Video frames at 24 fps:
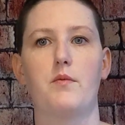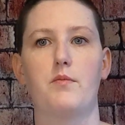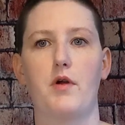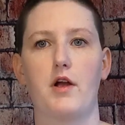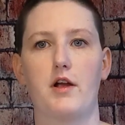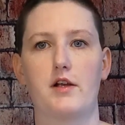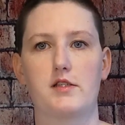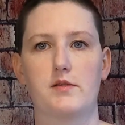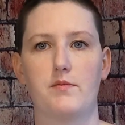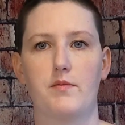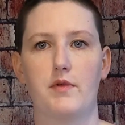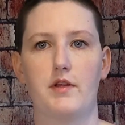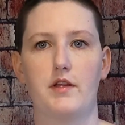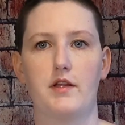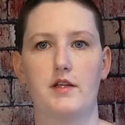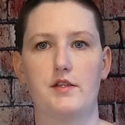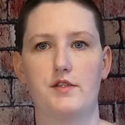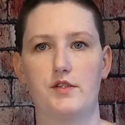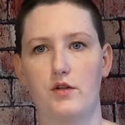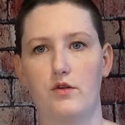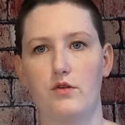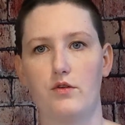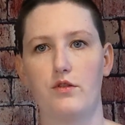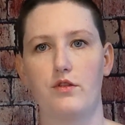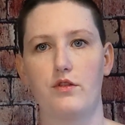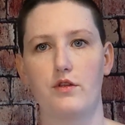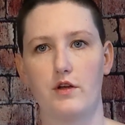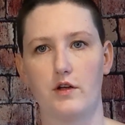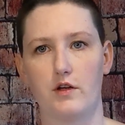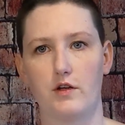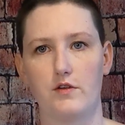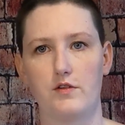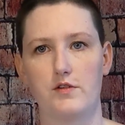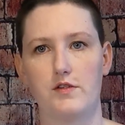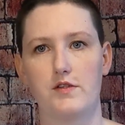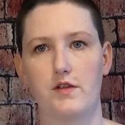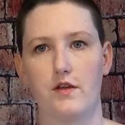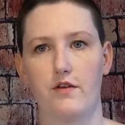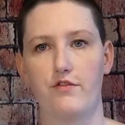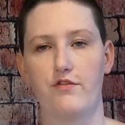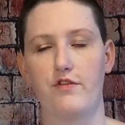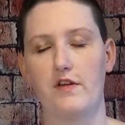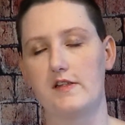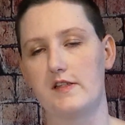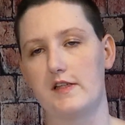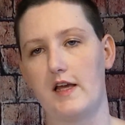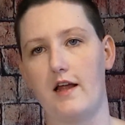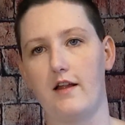Approximately 2/3 of
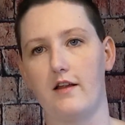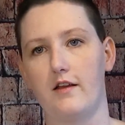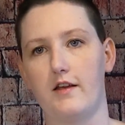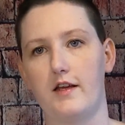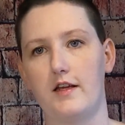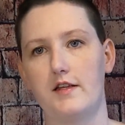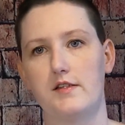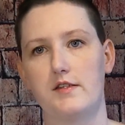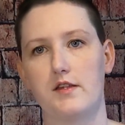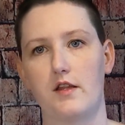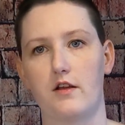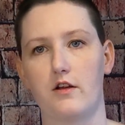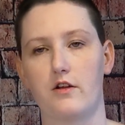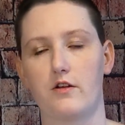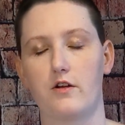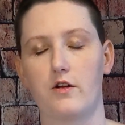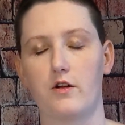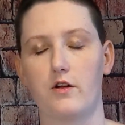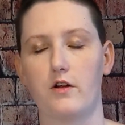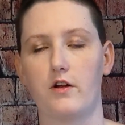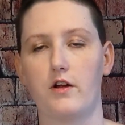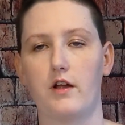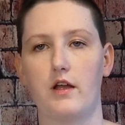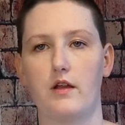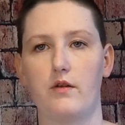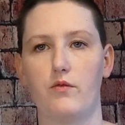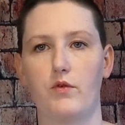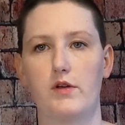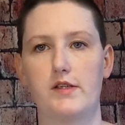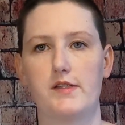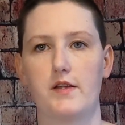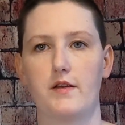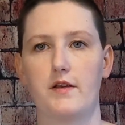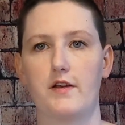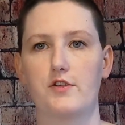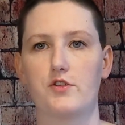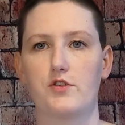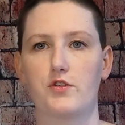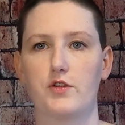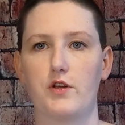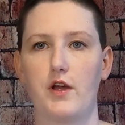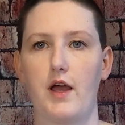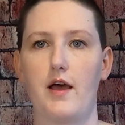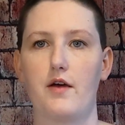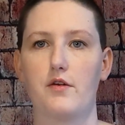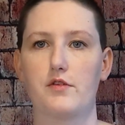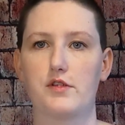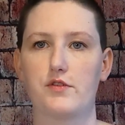fatalities that occur in
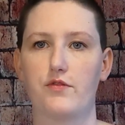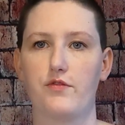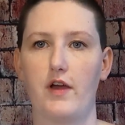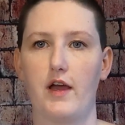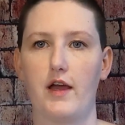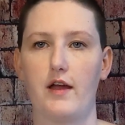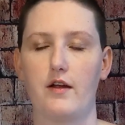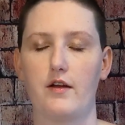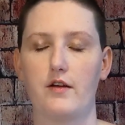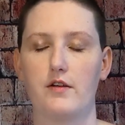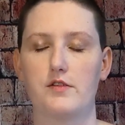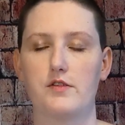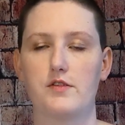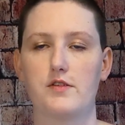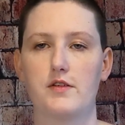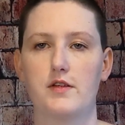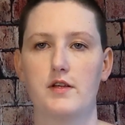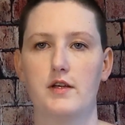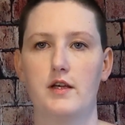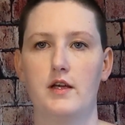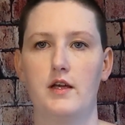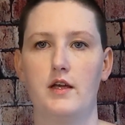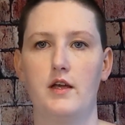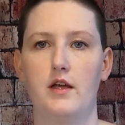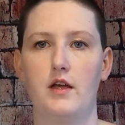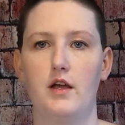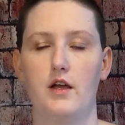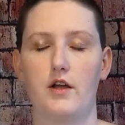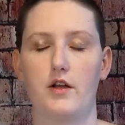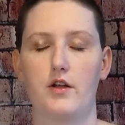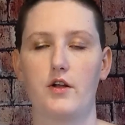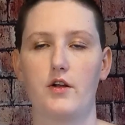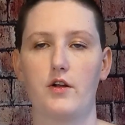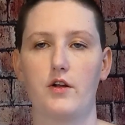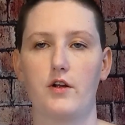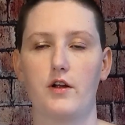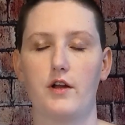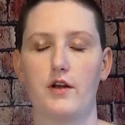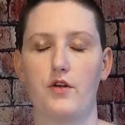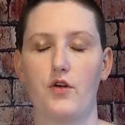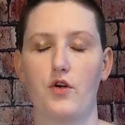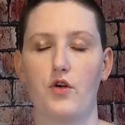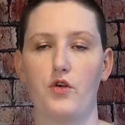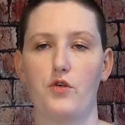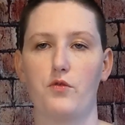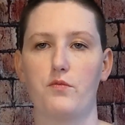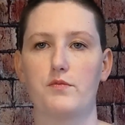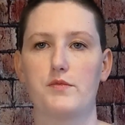residential house fires occur in
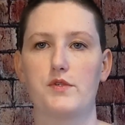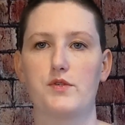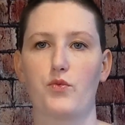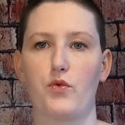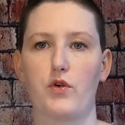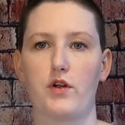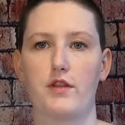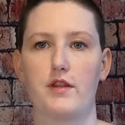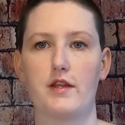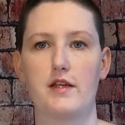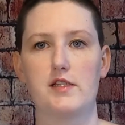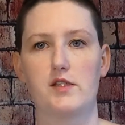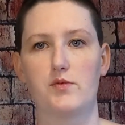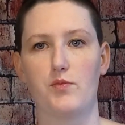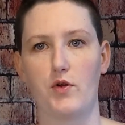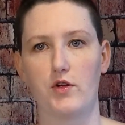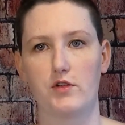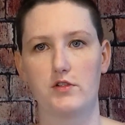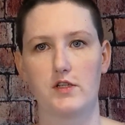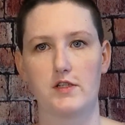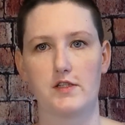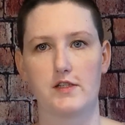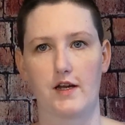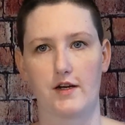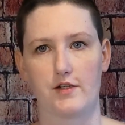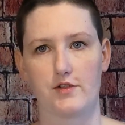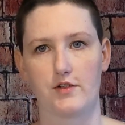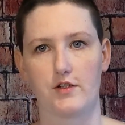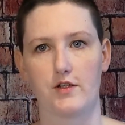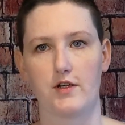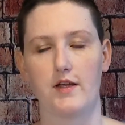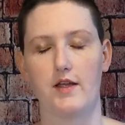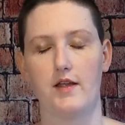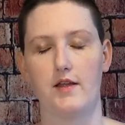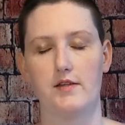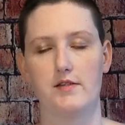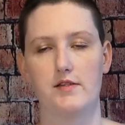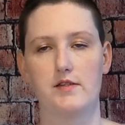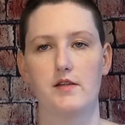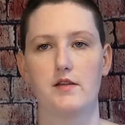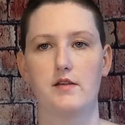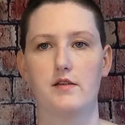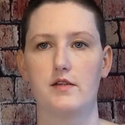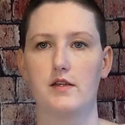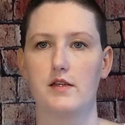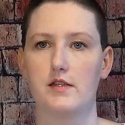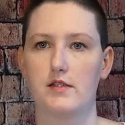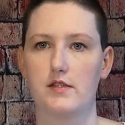homes where the smoke detector is
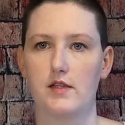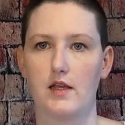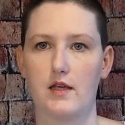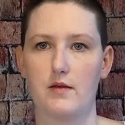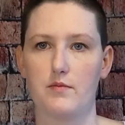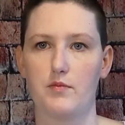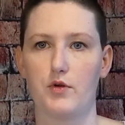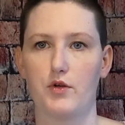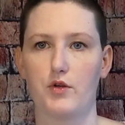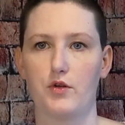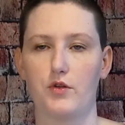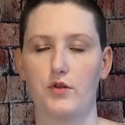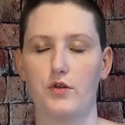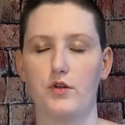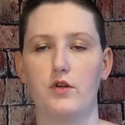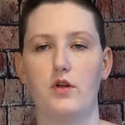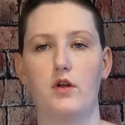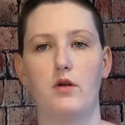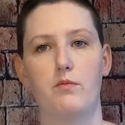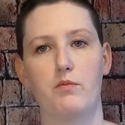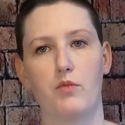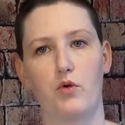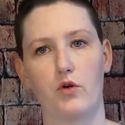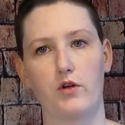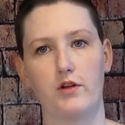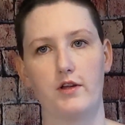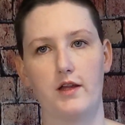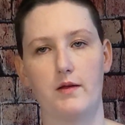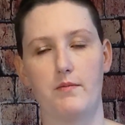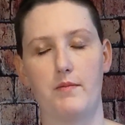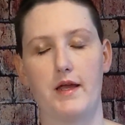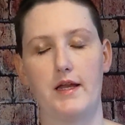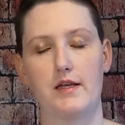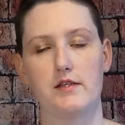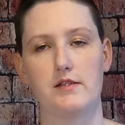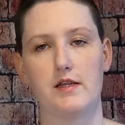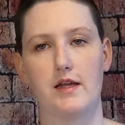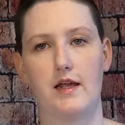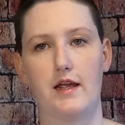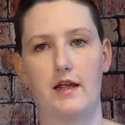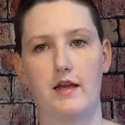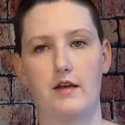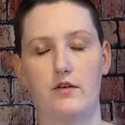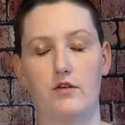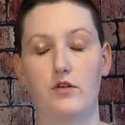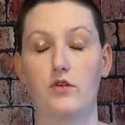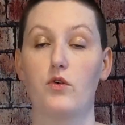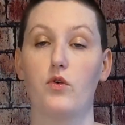disabled, poorly
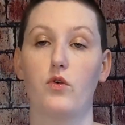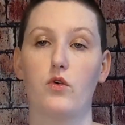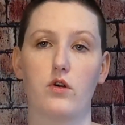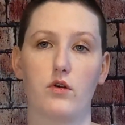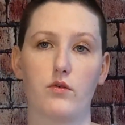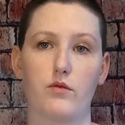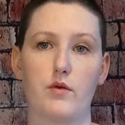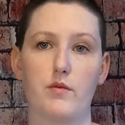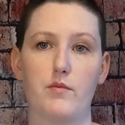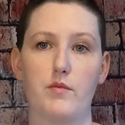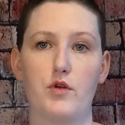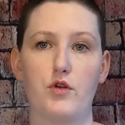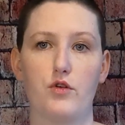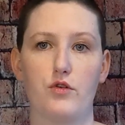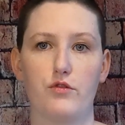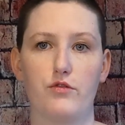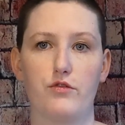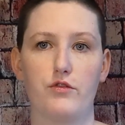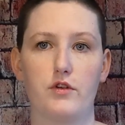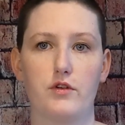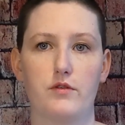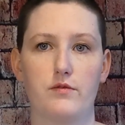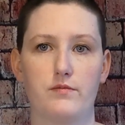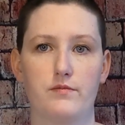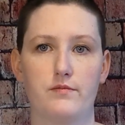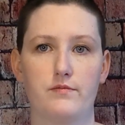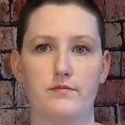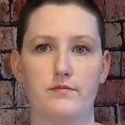maintained, or removed.